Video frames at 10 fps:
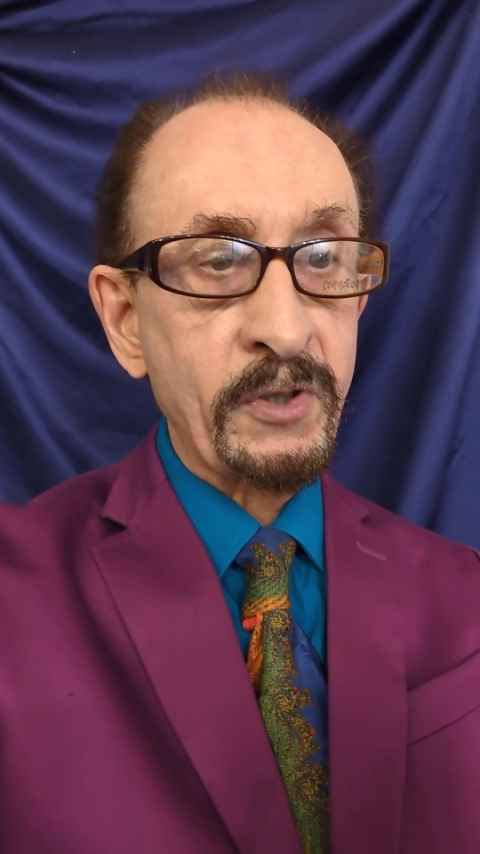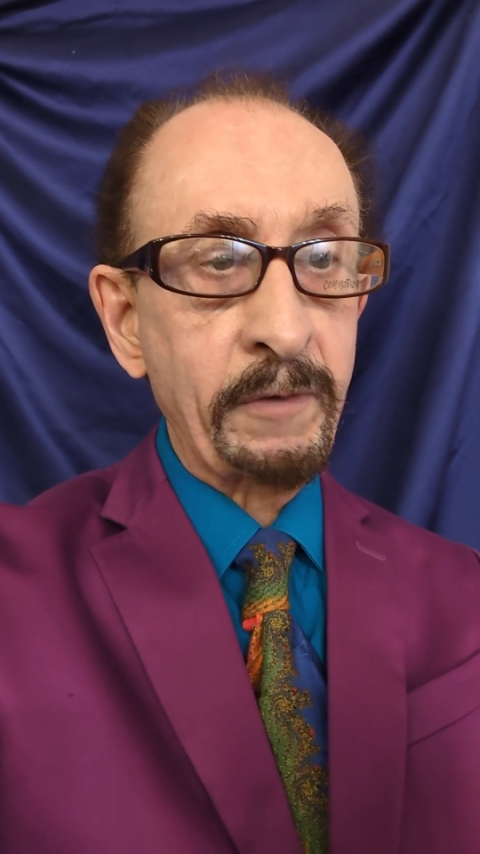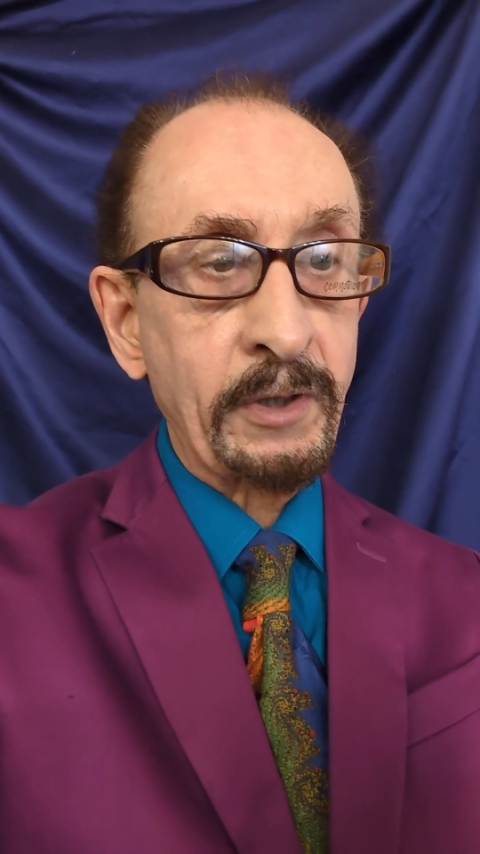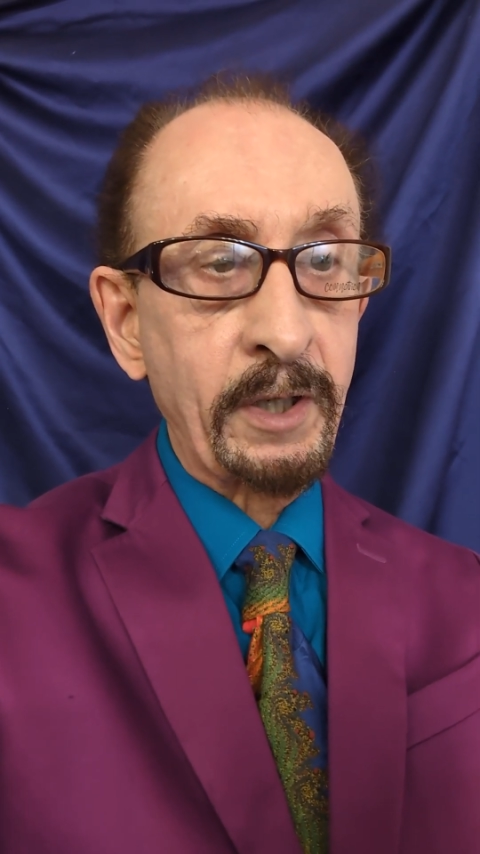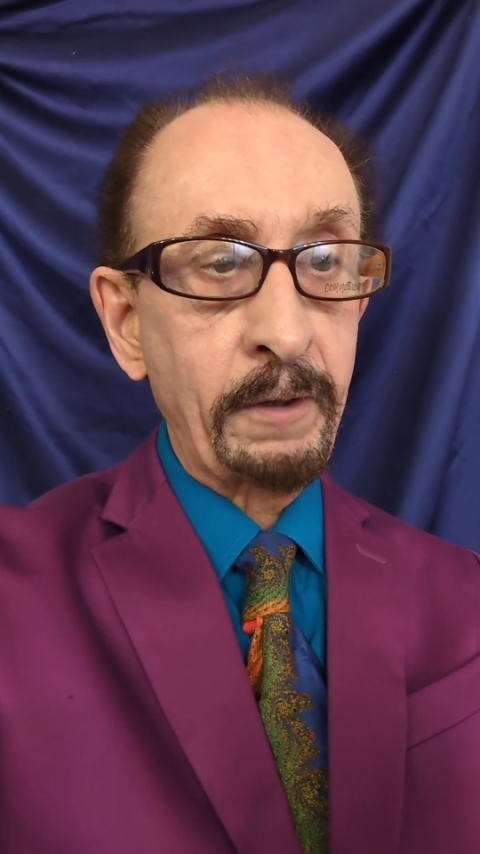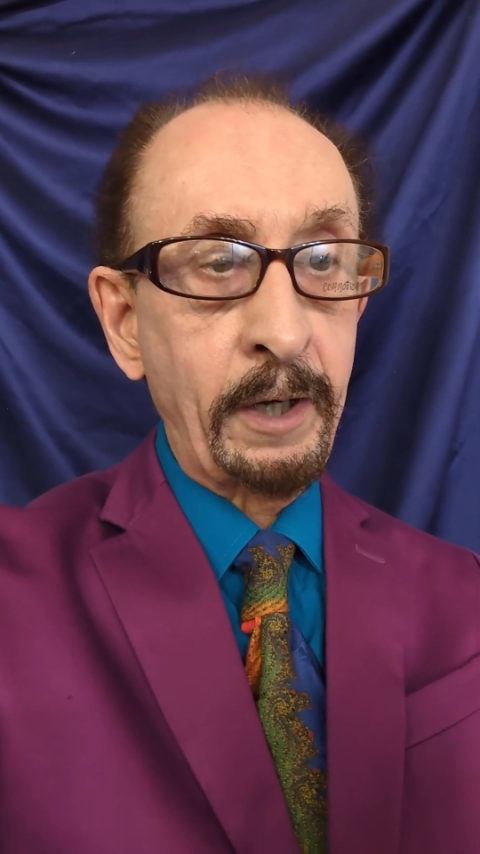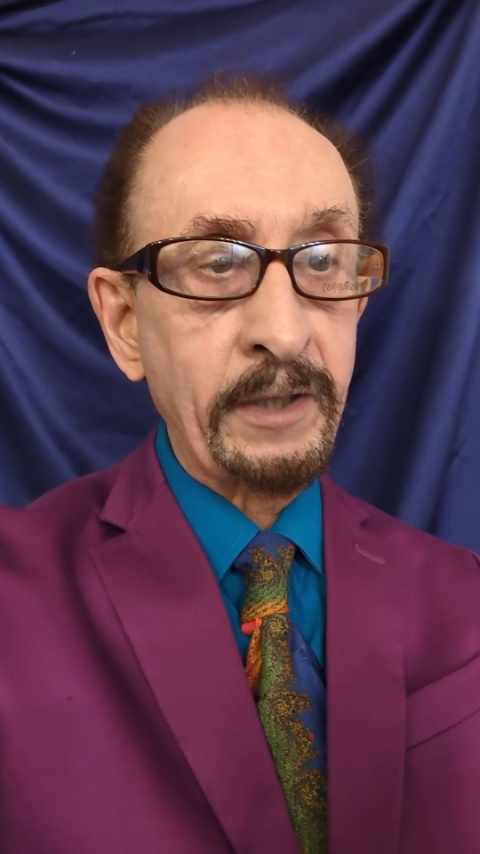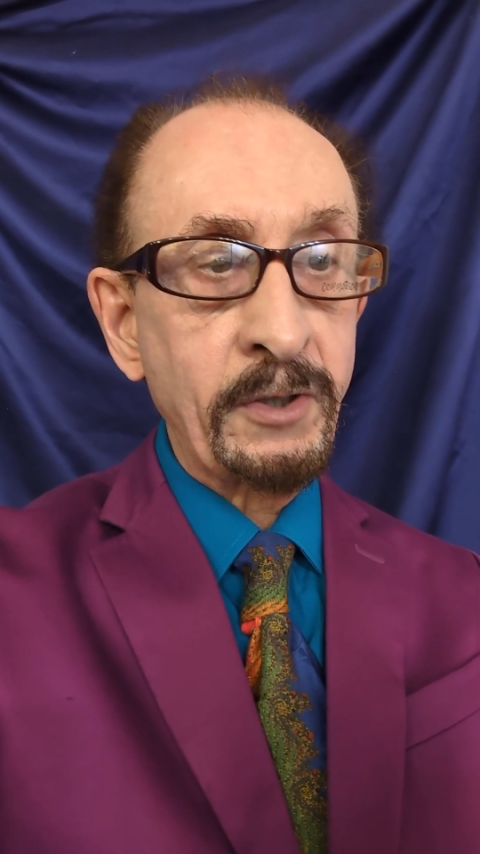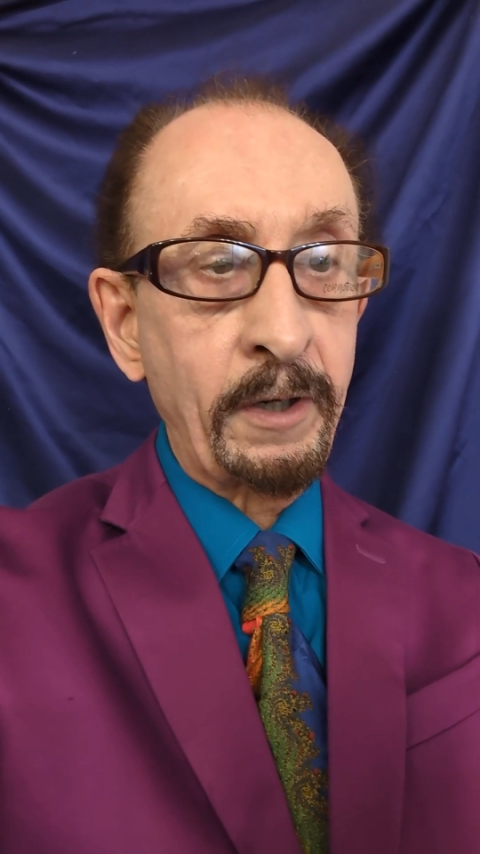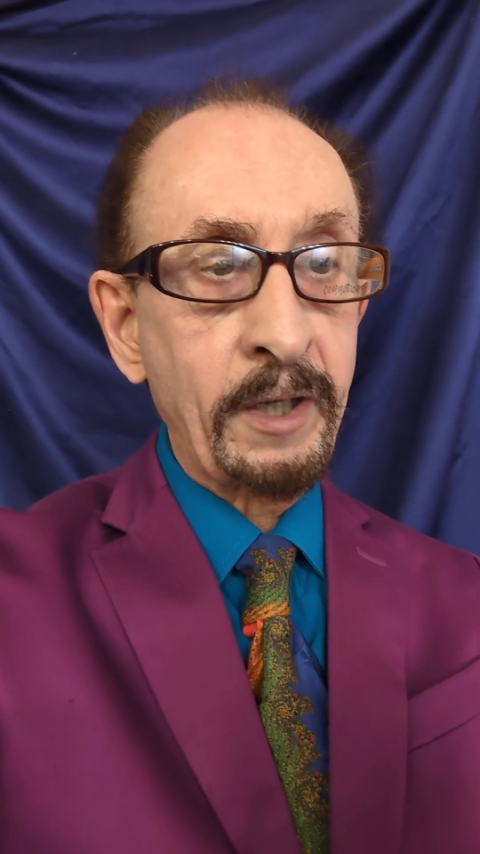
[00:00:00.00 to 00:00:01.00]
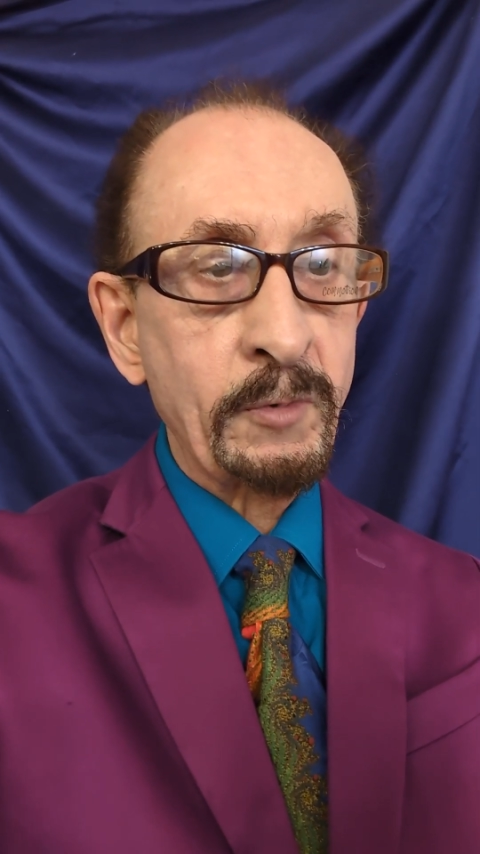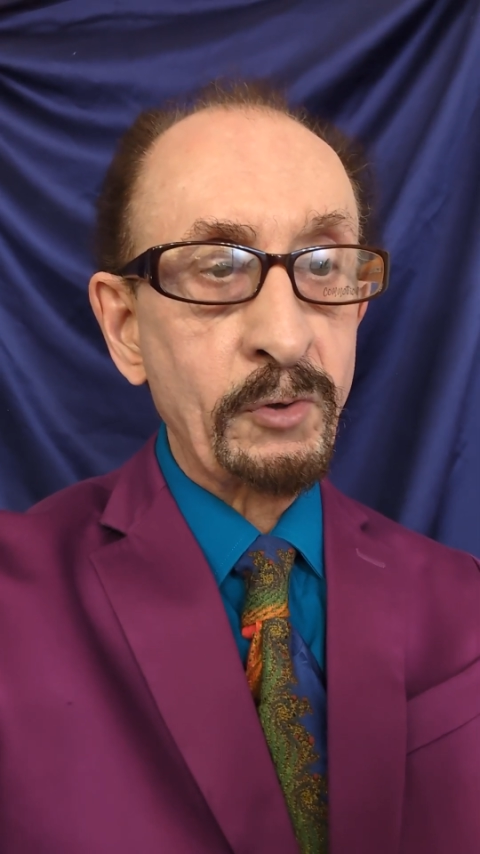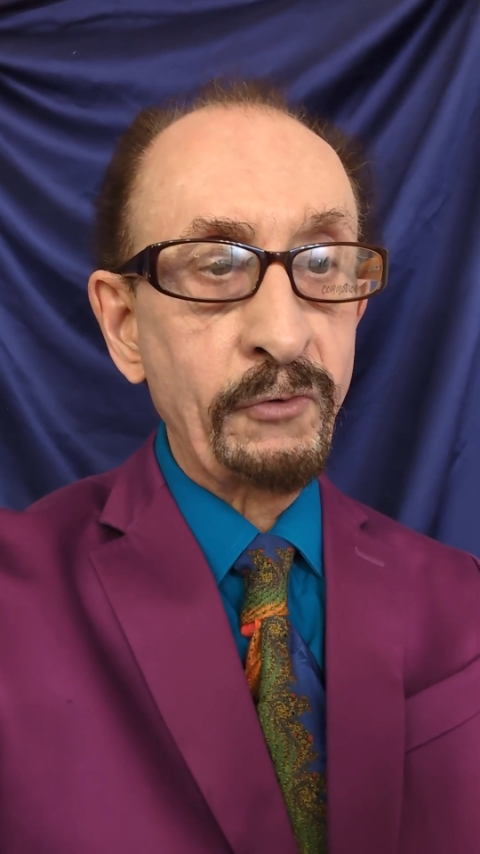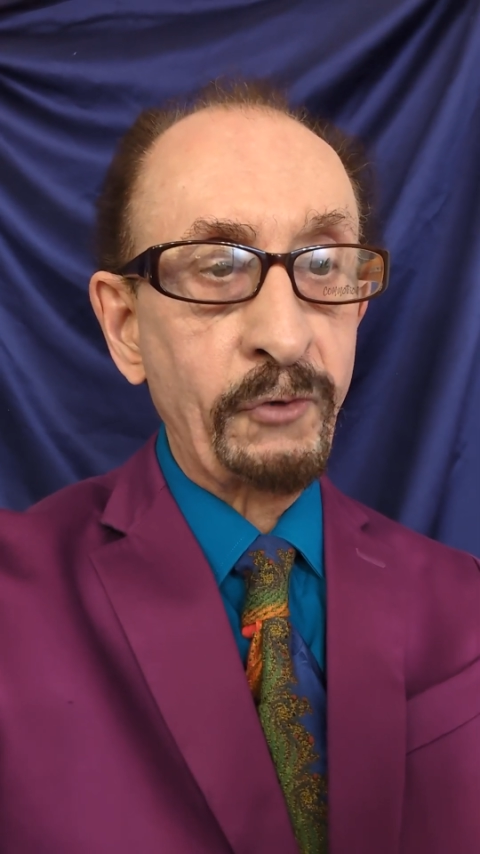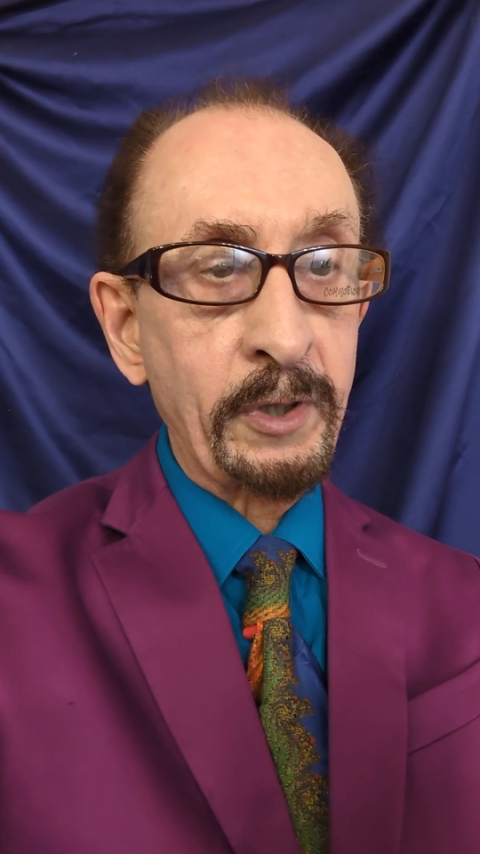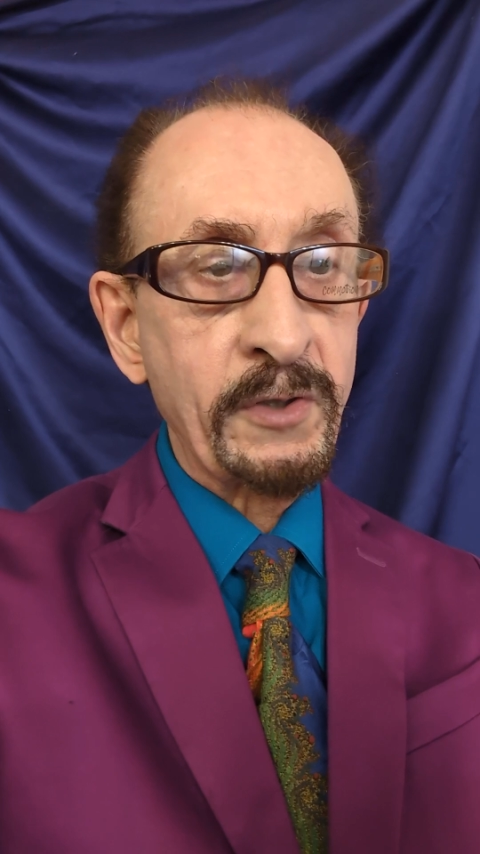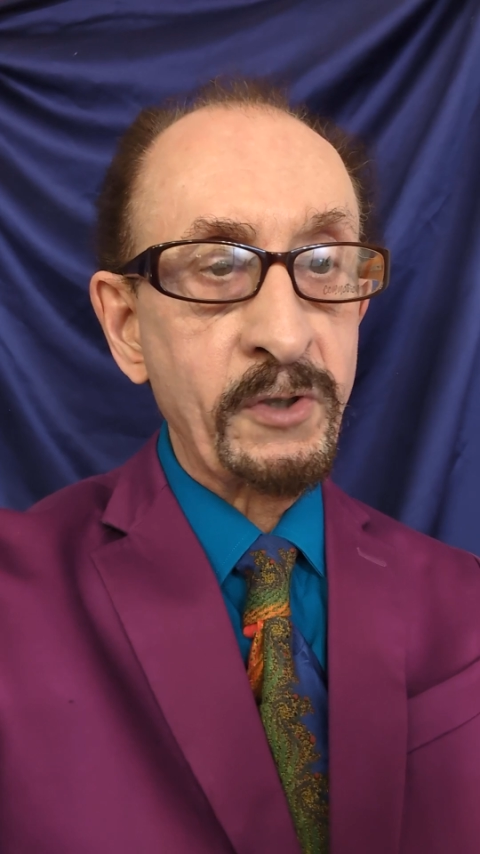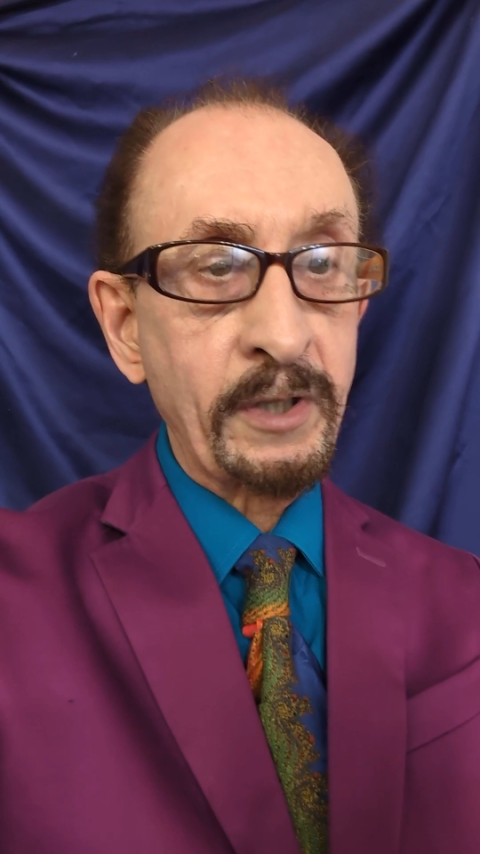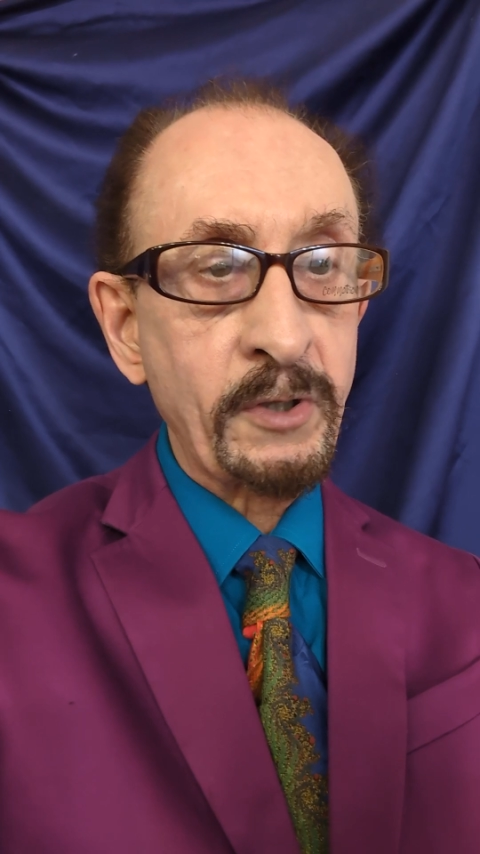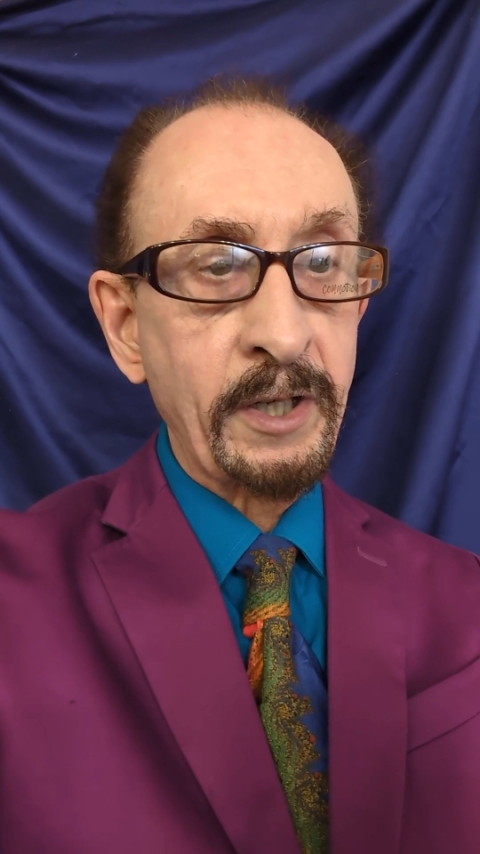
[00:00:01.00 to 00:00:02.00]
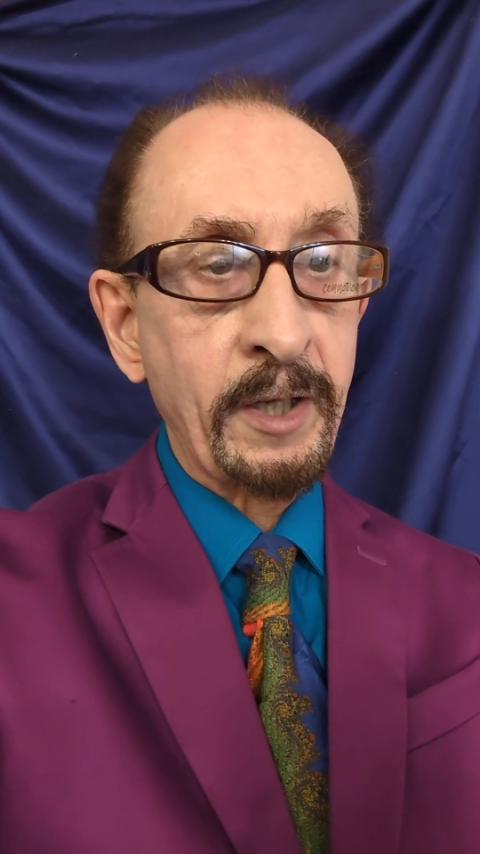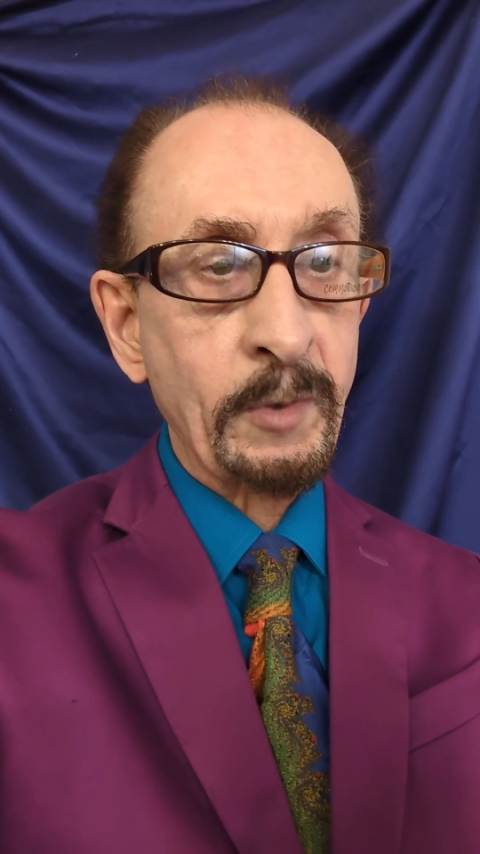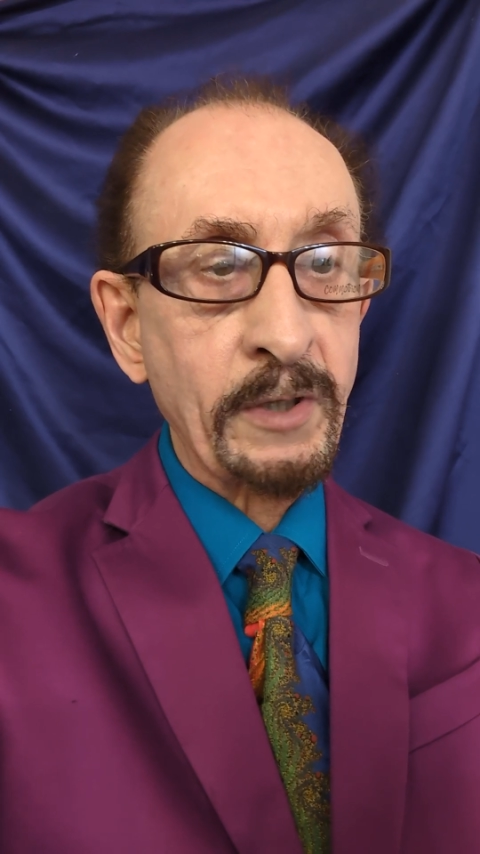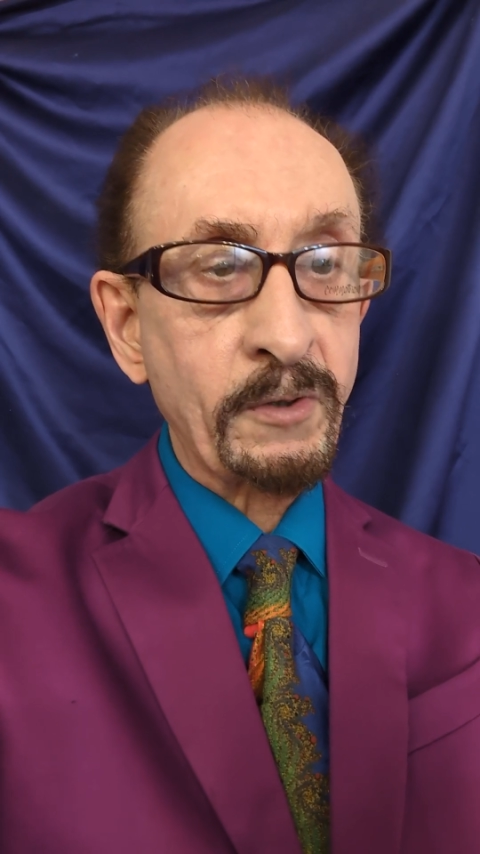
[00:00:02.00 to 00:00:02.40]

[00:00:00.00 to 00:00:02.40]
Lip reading: Pacific Daylight Time, 2:46 a.m.